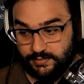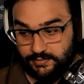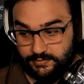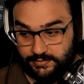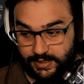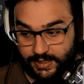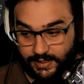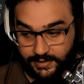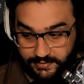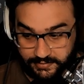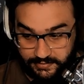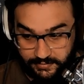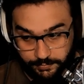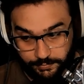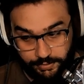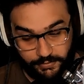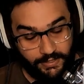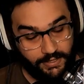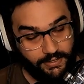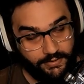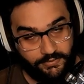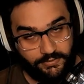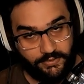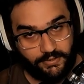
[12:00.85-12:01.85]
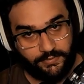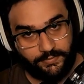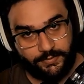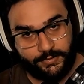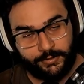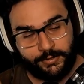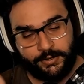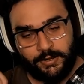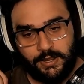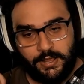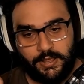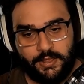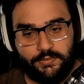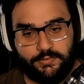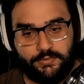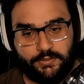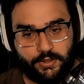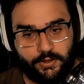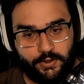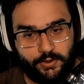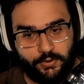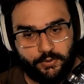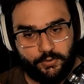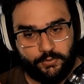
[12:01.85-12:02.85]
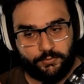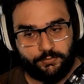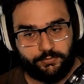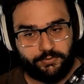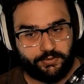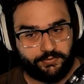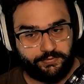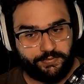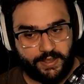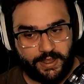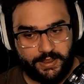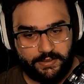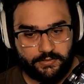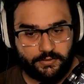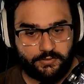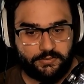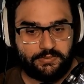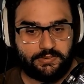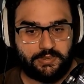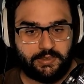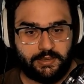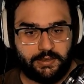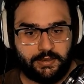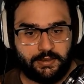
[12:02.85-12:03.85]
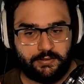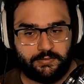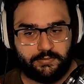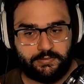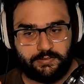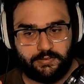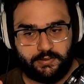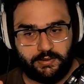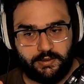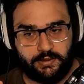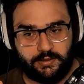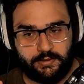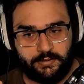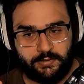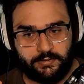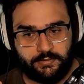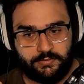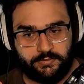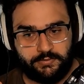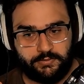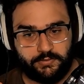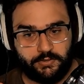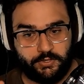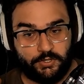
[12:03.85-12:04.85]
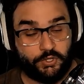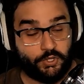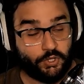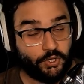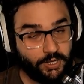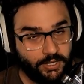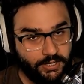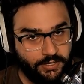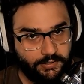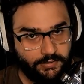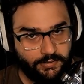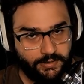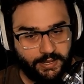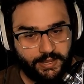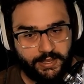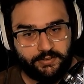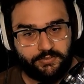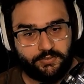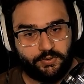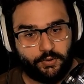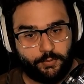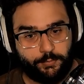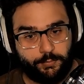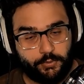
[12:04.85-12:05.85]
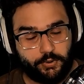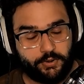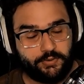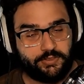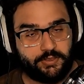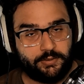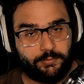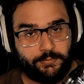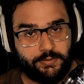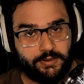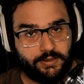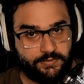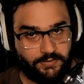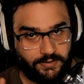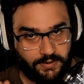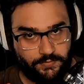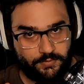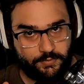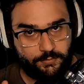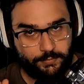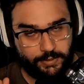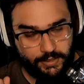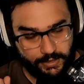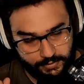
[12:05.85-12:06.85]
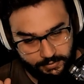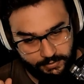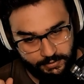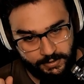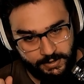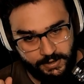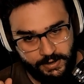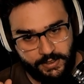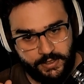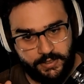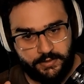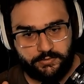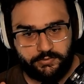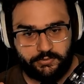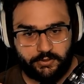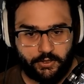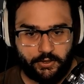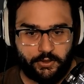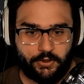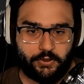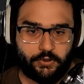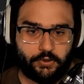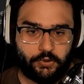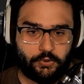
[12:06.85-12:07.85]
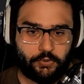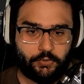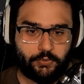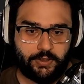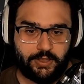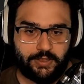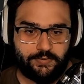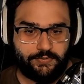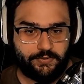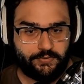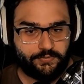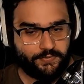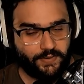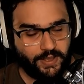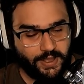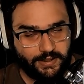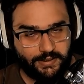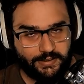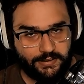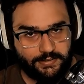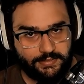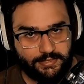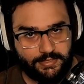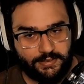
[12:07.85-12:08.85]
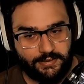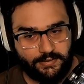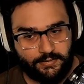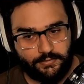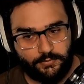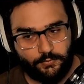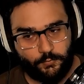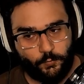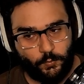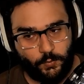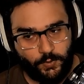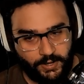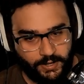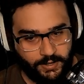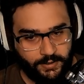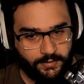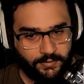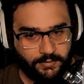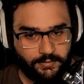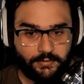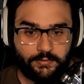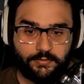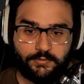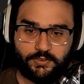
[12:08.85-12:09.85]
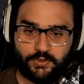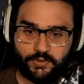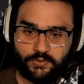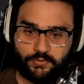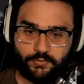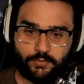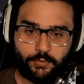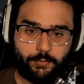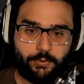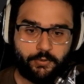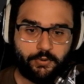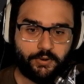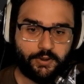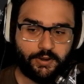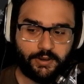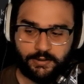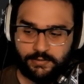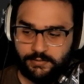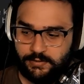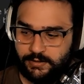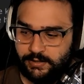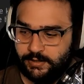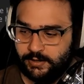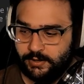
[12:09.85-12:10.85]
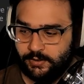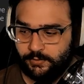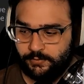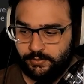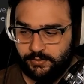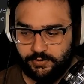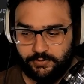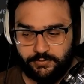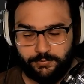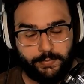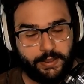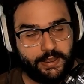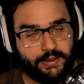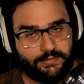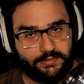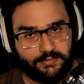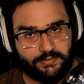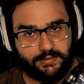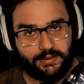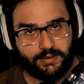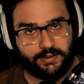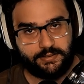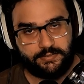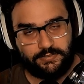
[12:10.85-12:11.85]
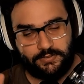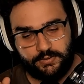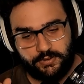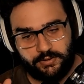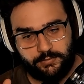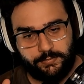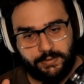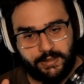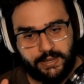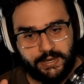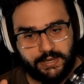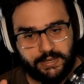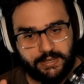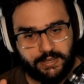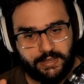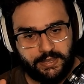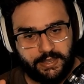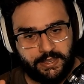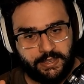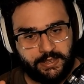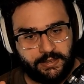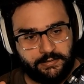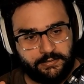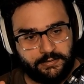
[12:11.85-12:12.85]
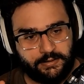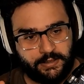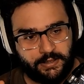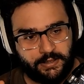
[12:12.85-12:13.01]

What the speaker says: test play server. So to find those things is good, and to report them is even better. So if you find anything weird, just report it. You know, there's Mantis tickets you can make, and